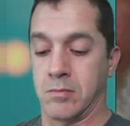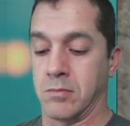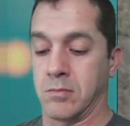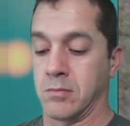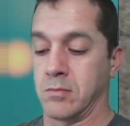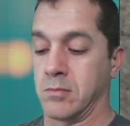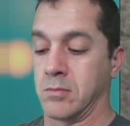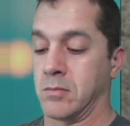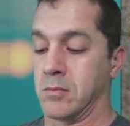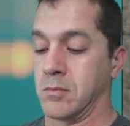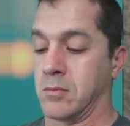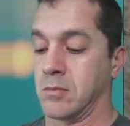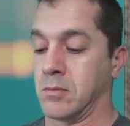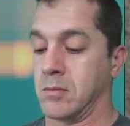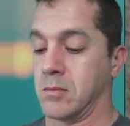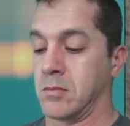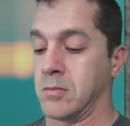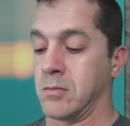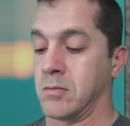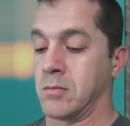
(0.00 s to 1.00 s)

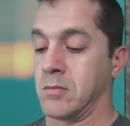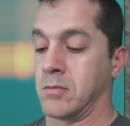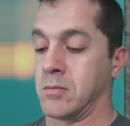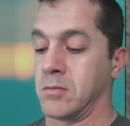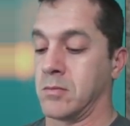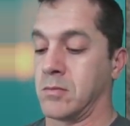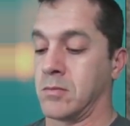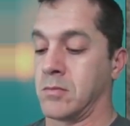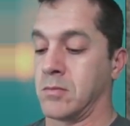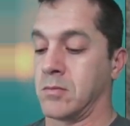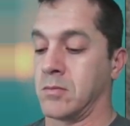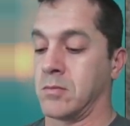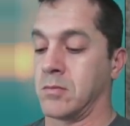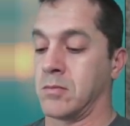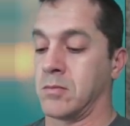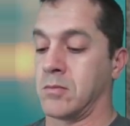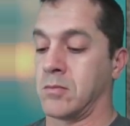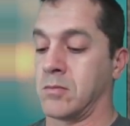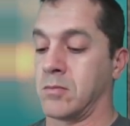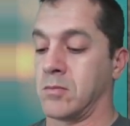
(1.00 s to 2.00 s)

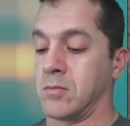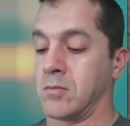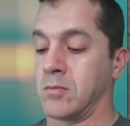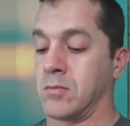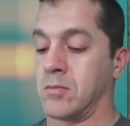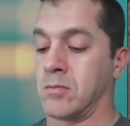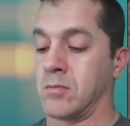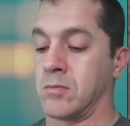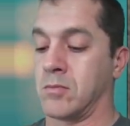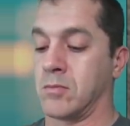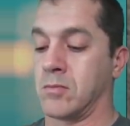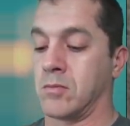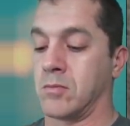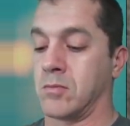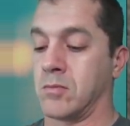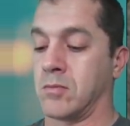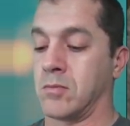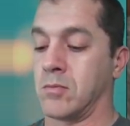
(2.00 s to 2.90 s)
Nobody speaks.